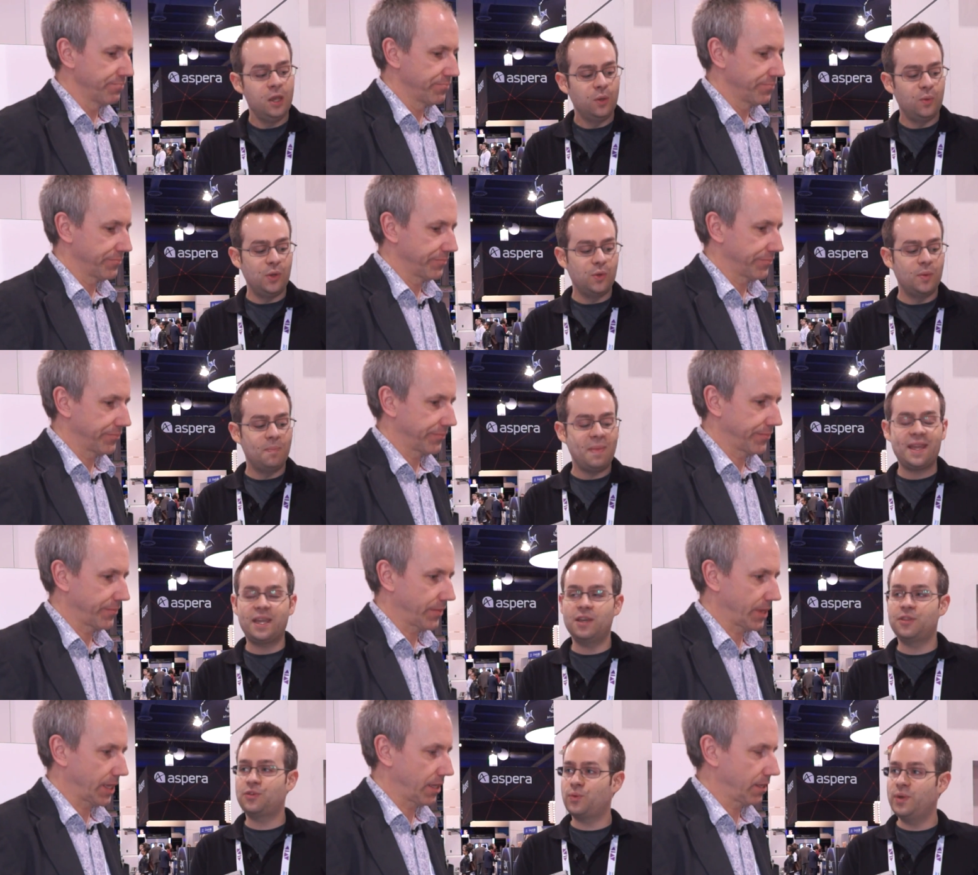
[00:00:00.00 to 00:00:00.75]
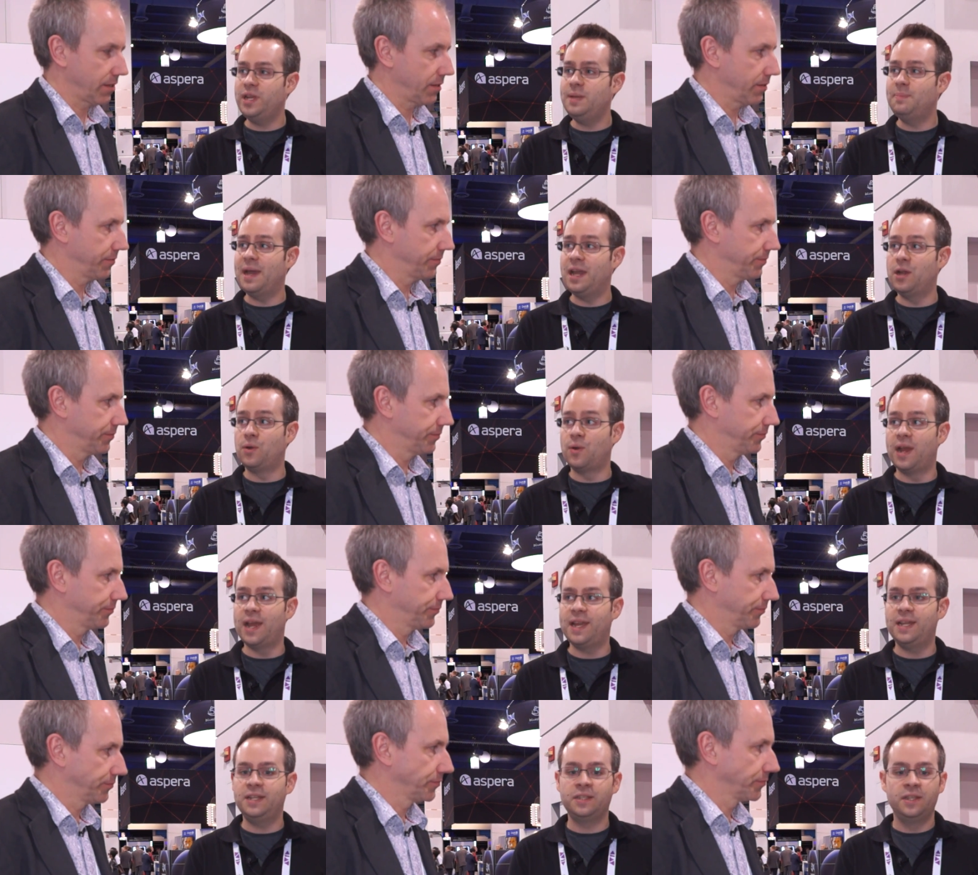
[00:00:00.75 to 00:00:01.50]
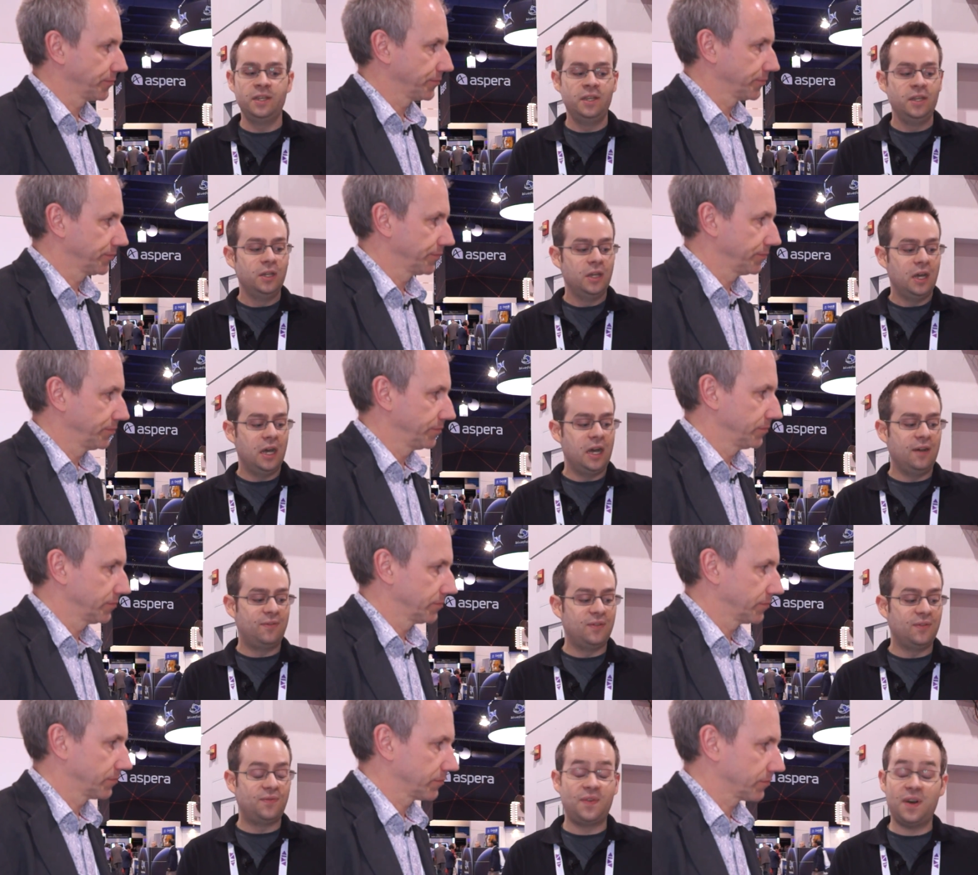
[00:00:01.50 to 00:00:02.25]
Speaker 1: we would make a three bay RAID
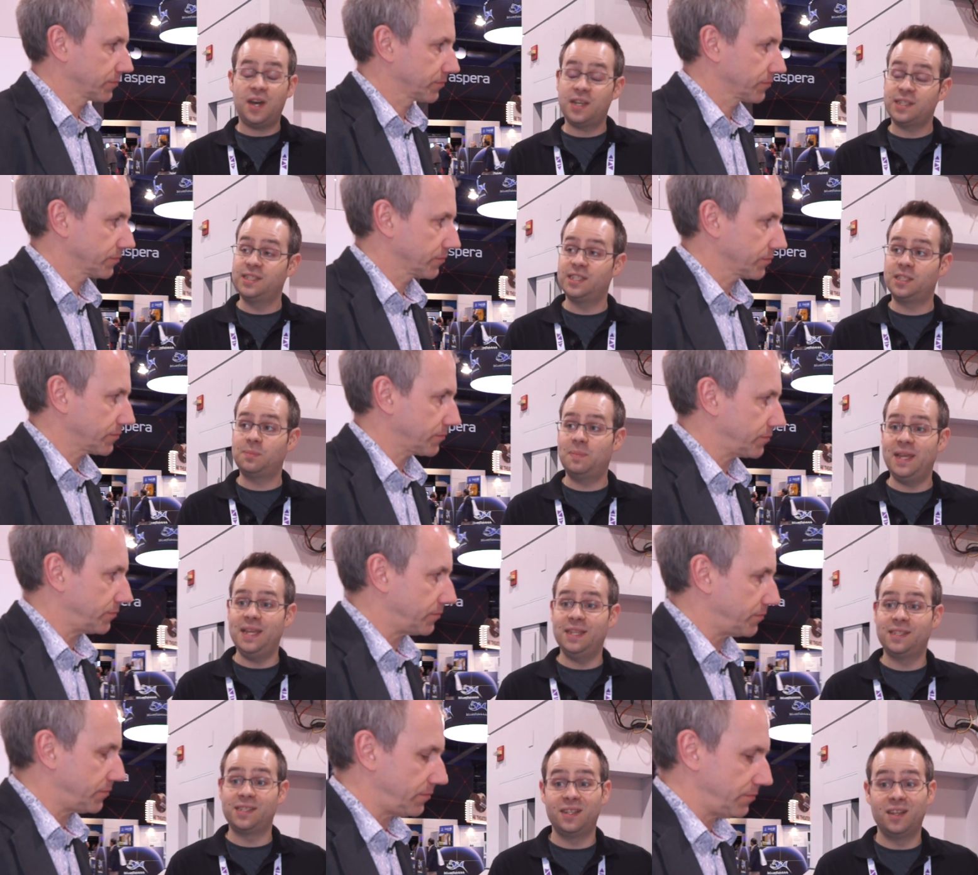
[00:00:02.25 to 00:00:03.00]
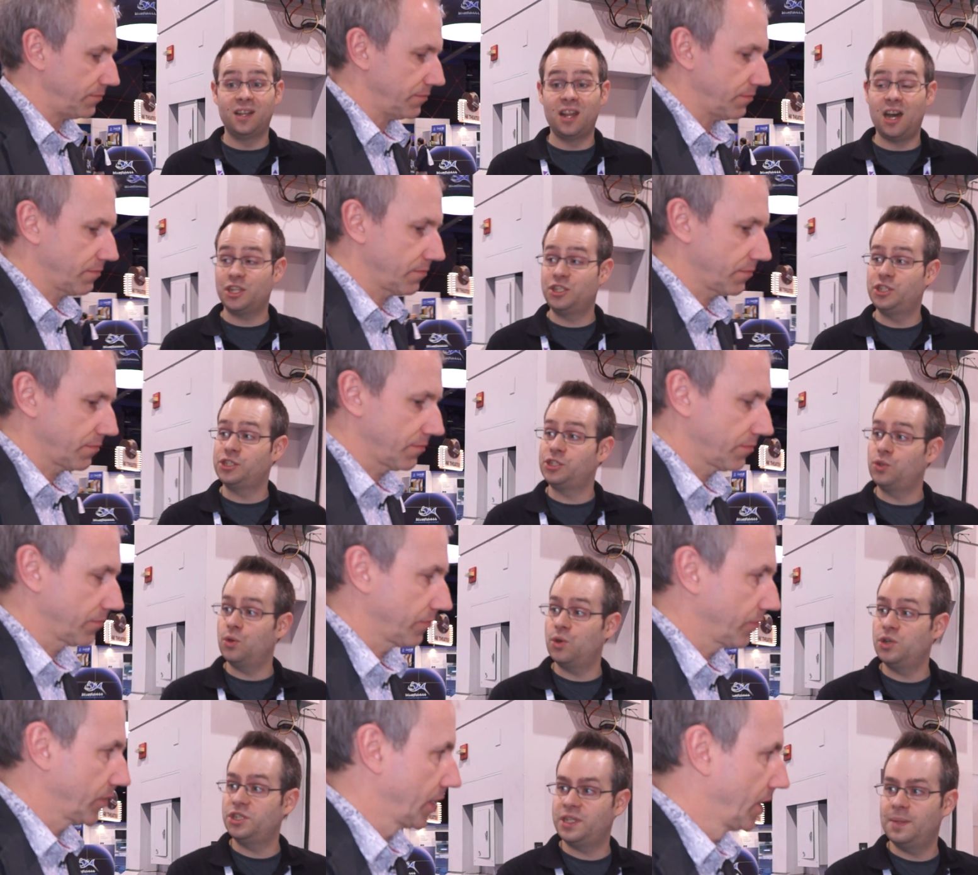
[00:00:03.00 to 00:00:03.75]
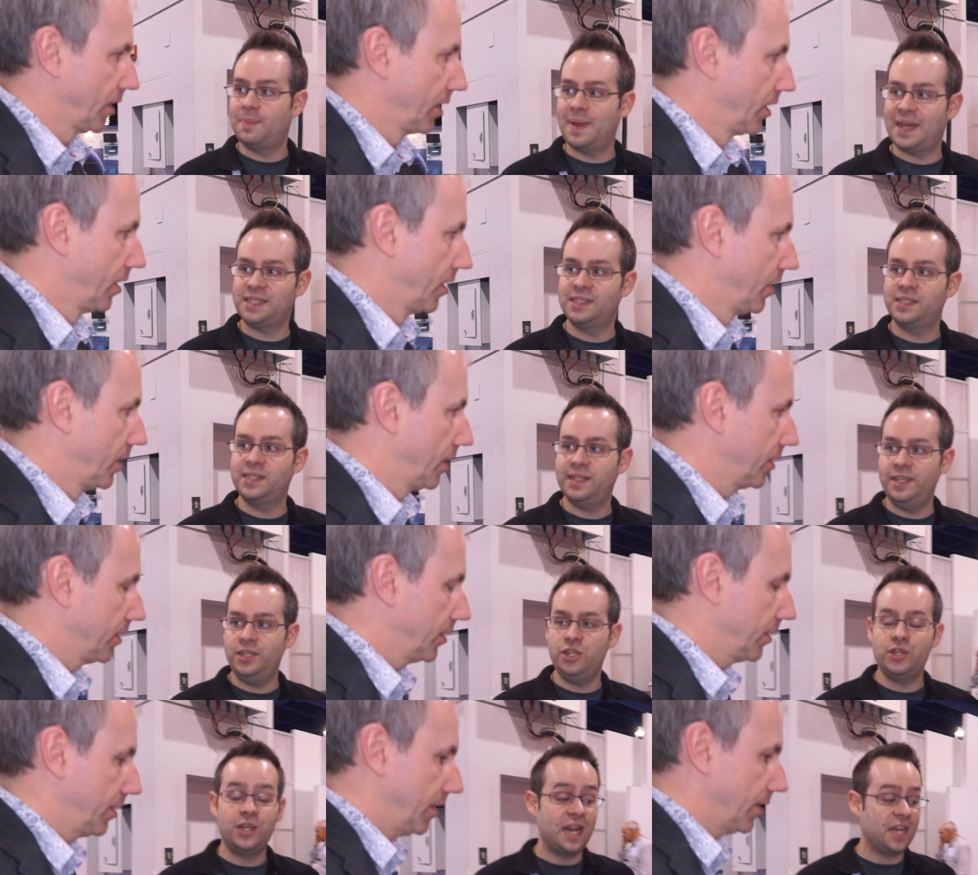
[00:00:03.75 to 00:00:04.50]
uh, for faster speeds and larger storage capacity.
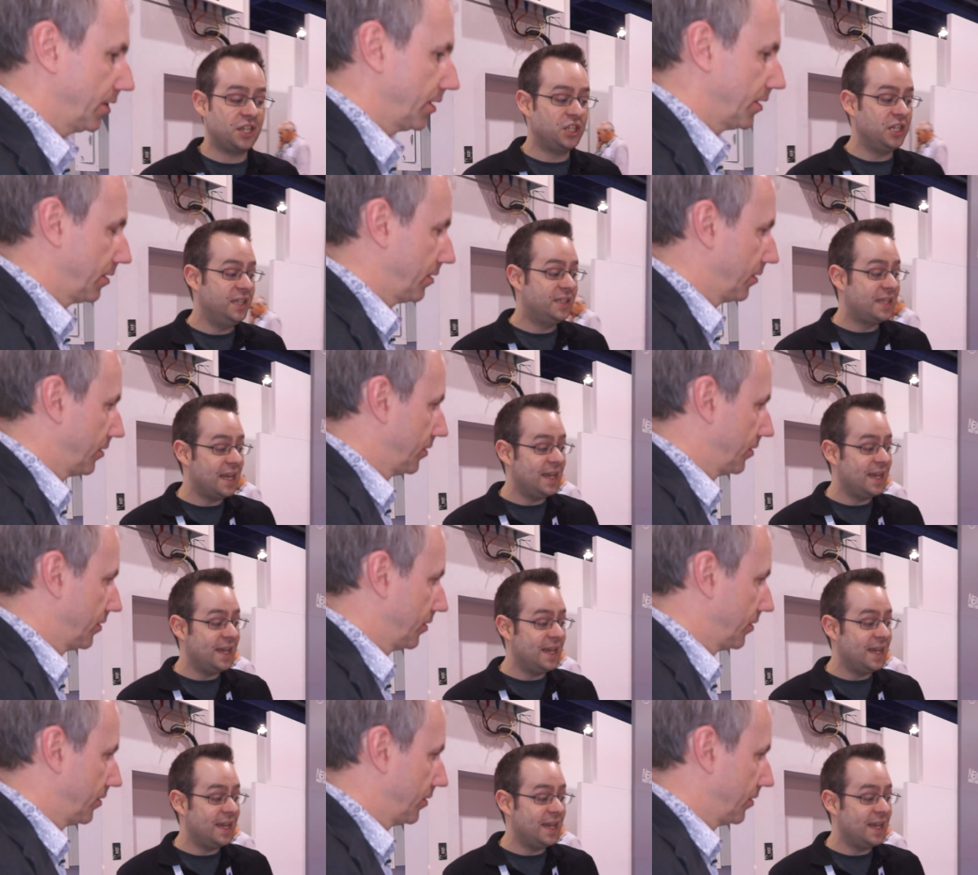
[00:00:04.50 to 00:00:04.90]
You can actually